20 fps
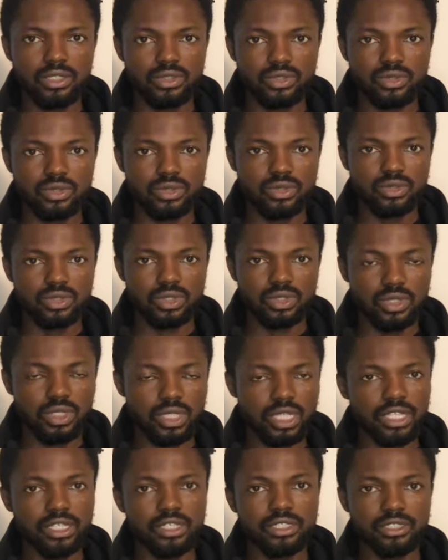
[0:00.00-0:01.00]
to
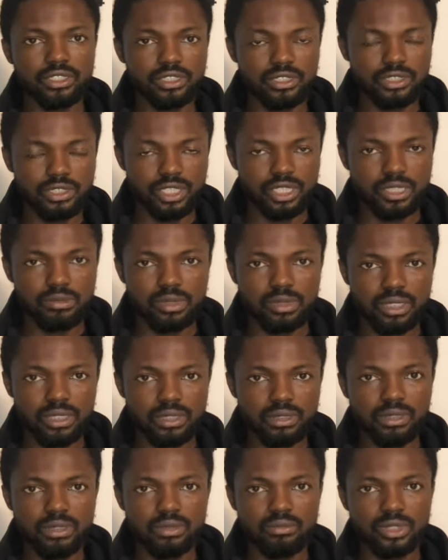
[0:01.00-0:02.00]
learn
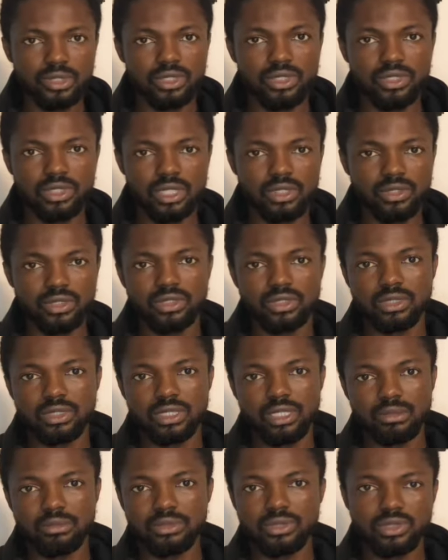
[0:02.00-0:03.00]
German because I was
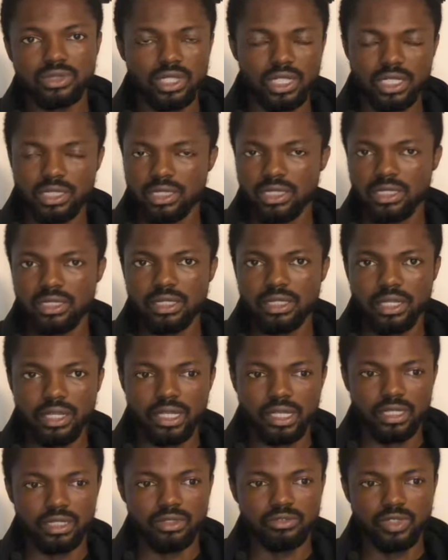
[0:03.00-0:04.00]
unable to attend
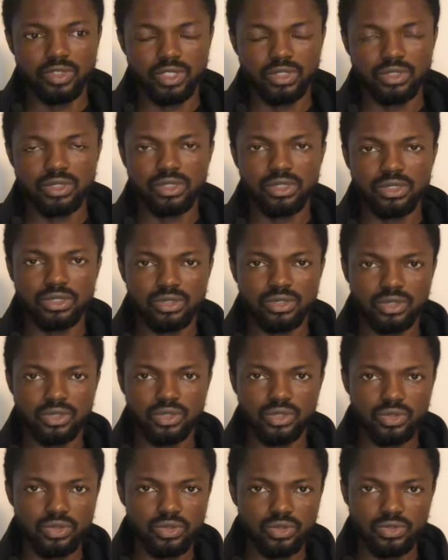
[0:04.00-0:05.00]
like a regular
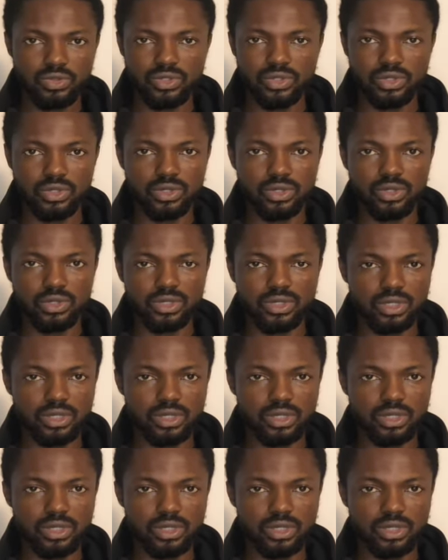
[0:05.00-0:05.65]
school for